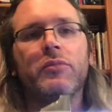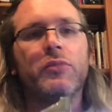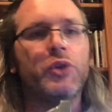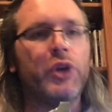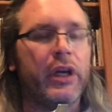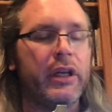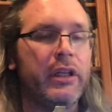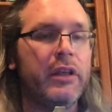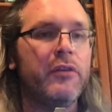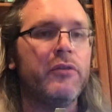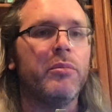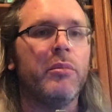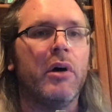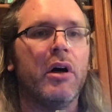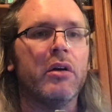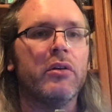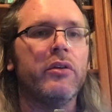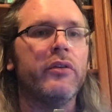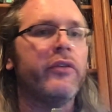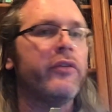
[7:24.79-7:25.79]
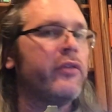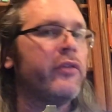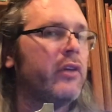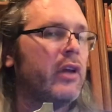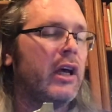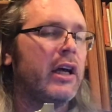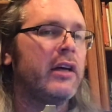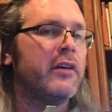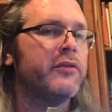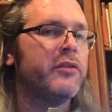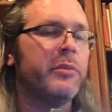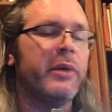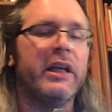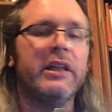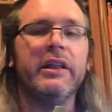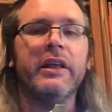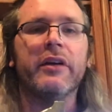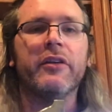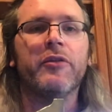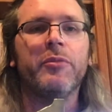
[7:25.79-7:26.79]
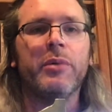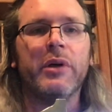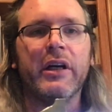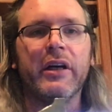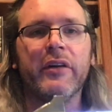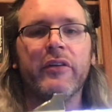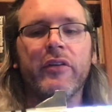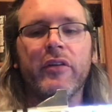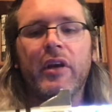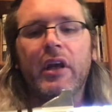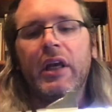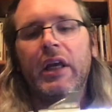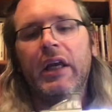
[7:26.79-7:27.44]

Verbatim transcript: Chinese models uh, from AliExpress.